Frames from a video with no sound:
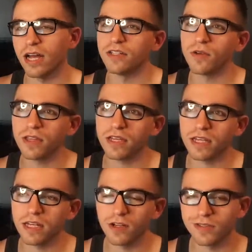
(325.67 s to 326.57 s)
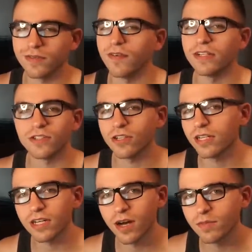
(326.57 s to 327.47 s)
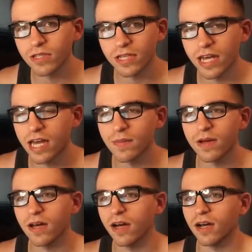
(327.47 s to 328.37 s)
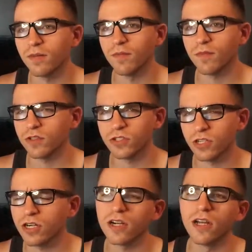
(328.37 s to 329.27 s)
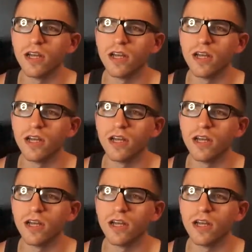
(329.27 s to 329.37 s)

I do think a healer is eventually going to come to the game, for sure.